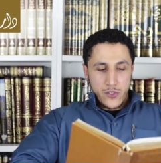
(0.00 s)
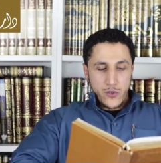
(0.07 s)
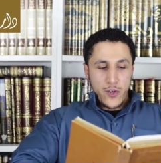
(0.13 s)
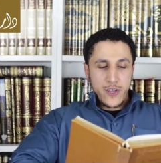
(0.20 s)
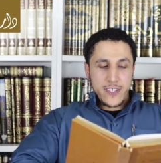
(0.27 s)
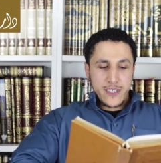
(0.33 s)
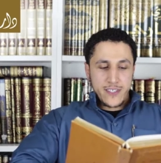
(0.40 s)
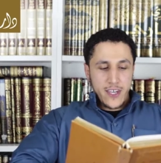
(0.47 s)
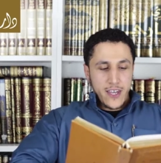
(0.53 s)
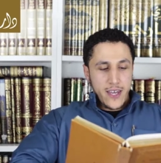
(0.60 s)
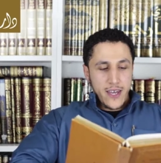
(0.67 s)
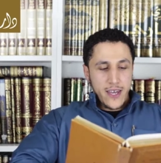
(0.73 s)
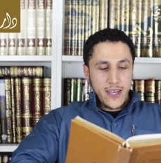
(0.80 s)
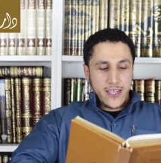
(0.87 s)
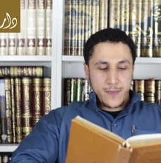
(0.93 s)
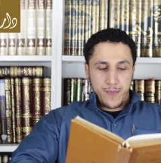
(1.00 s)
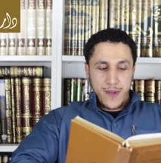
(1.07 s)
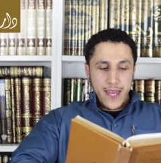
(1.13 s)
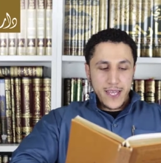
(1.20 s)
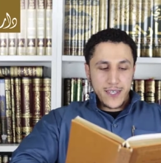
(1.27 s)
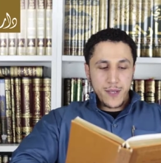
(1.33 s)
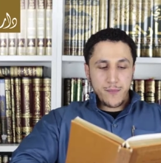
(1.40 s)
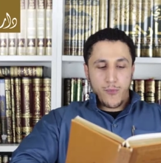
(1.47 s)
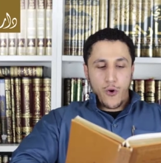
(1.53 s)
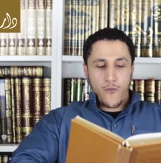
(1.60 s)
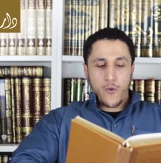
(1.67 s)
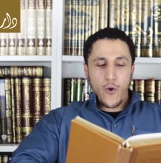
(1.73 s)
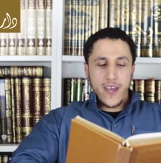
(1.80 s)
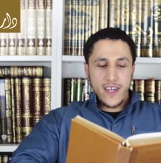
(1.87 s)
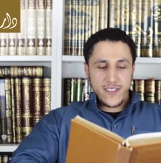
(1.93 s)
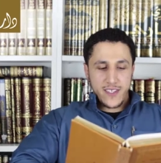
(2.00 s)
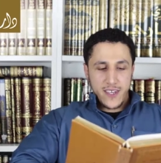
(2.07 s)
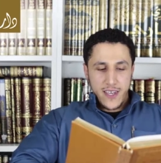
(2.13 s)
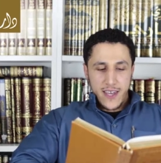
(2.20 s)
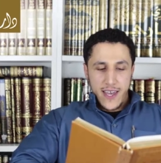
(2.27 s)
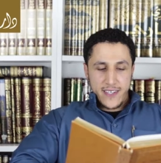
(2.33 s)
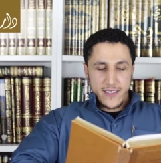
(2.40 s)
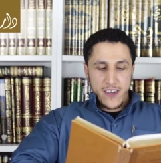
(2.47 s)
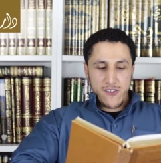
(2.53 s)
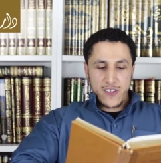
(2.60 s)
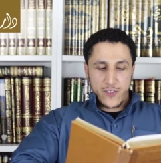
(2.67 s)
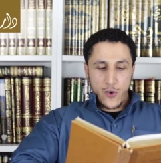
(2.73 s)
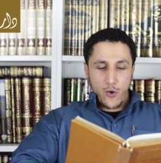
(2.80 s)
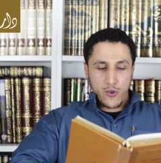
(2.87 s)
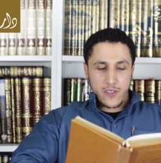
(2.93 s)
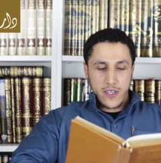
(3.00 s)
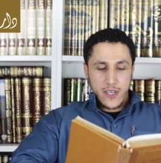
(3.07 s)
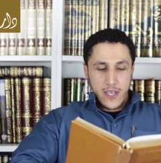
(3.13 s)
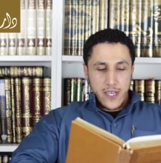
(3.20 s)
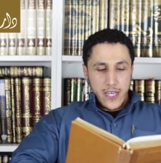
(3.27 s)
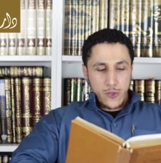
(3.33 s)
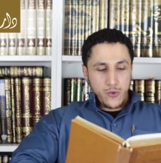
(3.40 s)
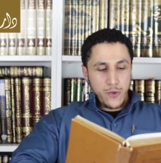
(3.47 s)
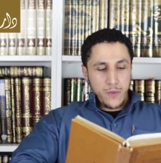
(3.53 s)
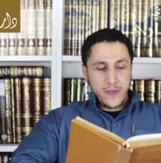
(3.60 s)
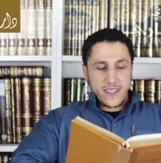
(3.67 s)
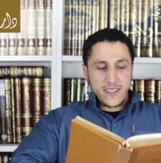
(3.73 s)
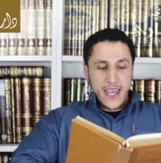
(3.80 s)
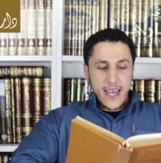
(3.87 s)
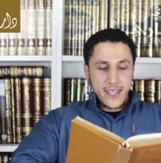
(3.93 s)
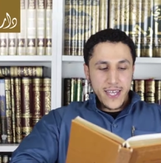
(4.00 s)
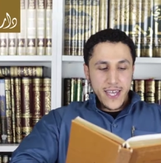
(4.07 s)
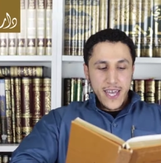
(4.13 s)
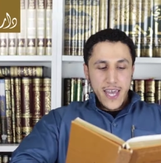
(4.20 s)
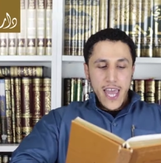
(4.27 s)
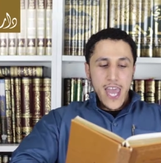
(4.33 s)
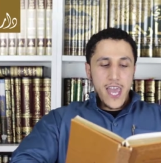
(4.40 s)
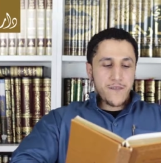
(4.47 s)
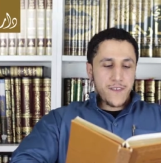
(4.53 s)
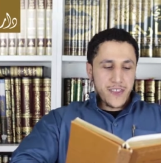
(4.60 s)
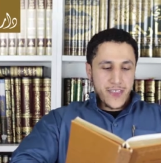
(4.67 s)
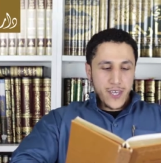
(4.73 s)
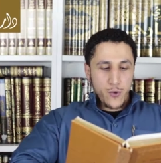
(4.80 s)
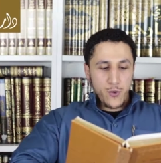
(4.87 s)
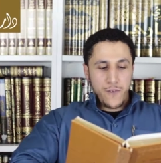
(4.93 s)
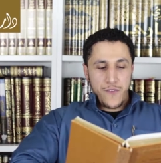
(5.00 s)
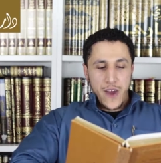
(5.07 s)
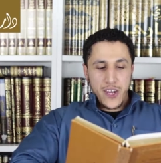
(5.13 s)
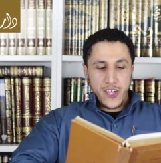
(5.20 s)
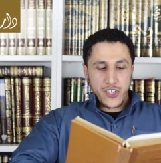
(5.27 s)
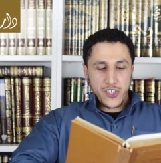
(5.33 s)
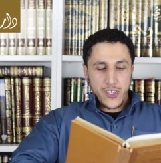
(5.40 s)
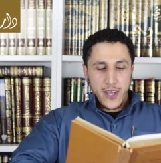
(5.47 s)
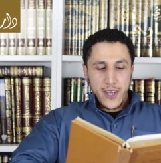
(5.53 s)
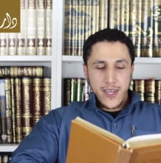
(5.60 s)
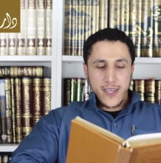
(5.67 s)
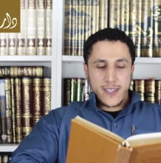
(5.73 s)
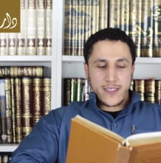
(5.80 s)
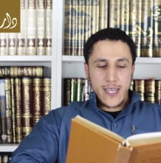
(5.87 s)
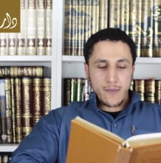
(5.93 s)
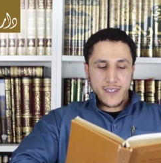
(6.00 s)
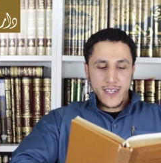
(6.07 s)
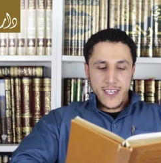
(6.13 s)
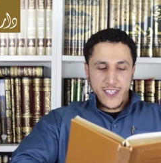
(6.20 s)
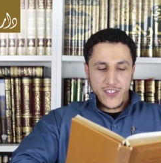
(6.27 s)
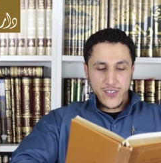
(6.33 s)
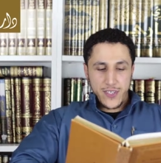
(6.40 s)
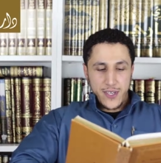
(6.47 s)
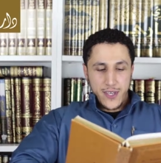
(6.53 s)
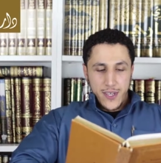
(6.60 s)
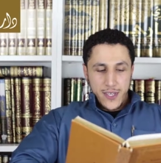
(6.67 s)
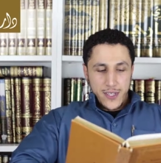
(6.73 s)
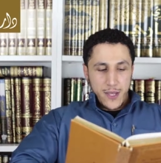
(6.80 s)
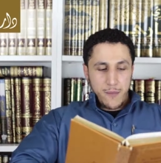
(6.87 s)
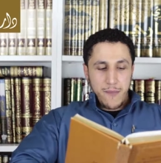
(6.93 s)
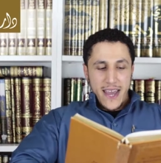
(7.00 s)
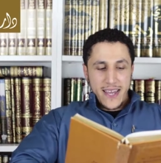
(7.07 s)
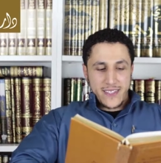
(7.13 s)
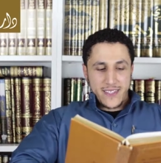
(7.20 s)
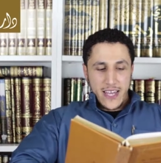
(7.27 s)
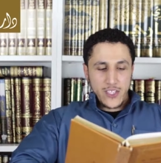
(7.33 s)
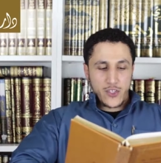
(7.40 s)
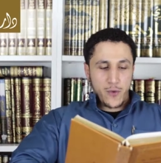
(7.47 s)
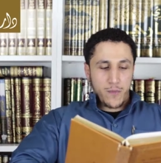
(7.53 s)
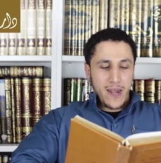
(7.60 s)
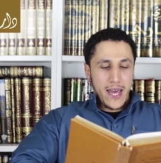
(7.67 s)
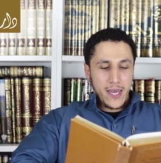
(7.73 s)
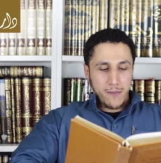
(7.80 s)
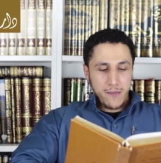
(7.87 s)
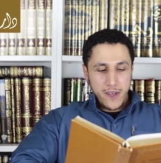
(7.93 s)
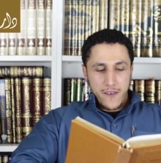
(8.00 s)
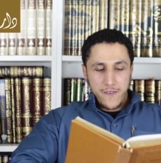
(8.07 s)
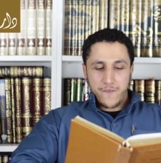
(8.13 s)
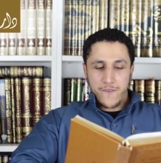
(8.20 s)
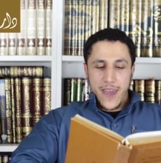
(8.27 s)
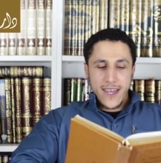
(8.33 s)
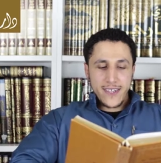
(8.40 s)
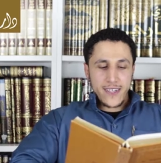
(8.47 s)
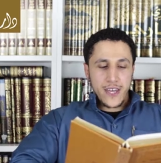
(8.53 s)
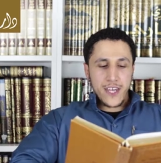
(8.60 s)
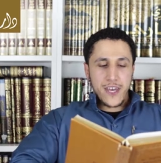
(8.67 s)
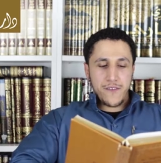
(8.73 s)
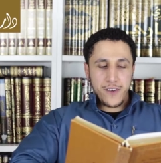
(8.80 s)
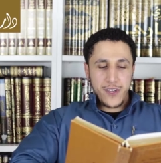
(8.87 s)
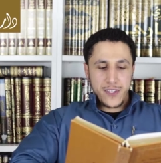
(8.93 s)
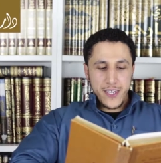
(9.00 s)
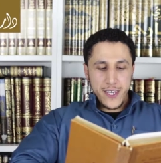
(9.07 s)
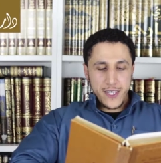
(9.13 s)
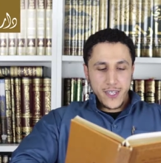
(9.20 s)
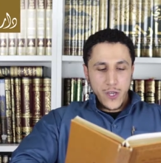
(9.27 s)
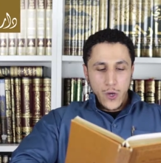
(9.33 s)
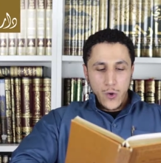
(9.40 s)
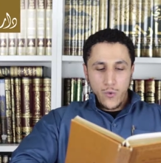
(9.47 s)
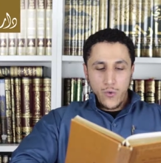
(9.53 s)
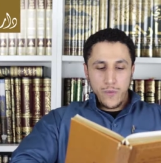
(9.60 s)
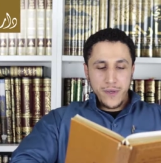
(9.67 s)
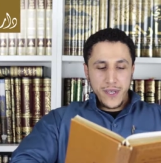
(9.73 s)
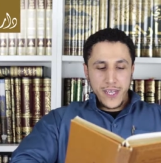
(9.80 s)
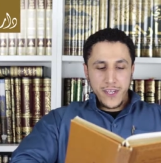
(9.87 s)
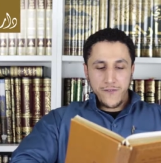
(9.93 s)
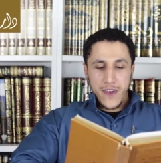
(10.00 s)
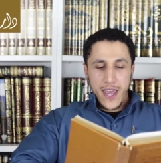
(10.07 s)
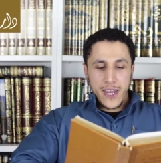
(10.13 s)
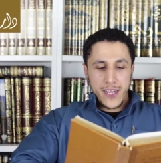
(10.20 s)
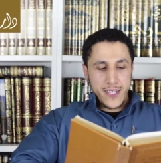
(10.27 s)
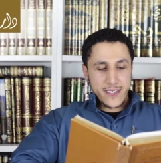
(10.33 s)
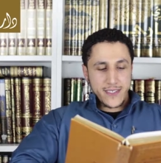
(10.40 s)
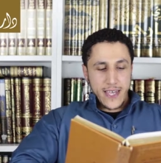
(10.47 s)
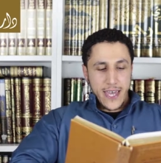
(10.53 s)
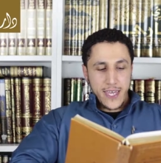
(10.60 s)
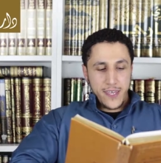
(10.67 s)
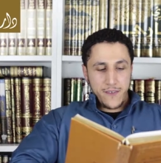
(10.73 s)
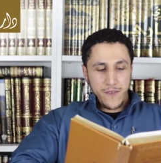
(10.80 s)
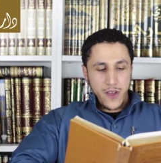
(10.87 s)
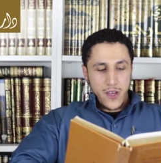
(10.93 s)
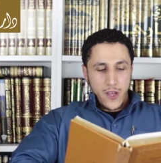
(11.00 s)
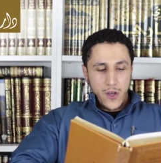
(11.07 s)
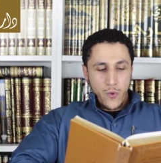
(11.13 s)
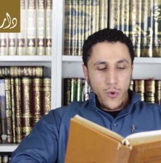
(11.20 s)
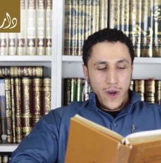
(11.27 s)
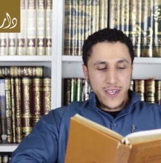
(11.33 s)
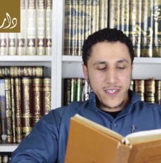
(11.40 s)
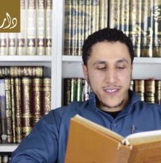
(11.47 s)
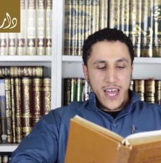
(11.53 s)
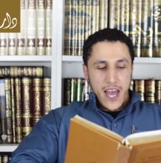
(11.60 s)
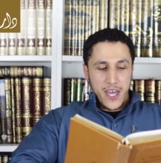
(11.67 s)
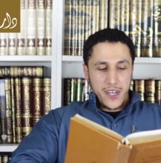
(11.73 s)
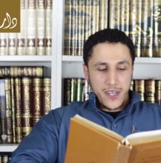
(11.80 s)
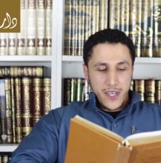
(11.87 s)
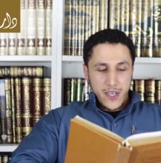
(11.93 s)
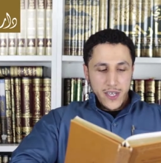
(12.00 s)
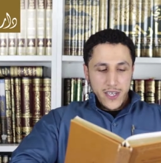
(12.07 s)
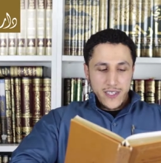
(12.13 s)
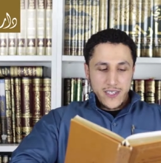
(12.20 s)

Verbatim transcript: So it is uh, explained in both ways. As a result, it will be said, everything will vanish except his, the mighty and sublime face, and every deed will be in vain save what is done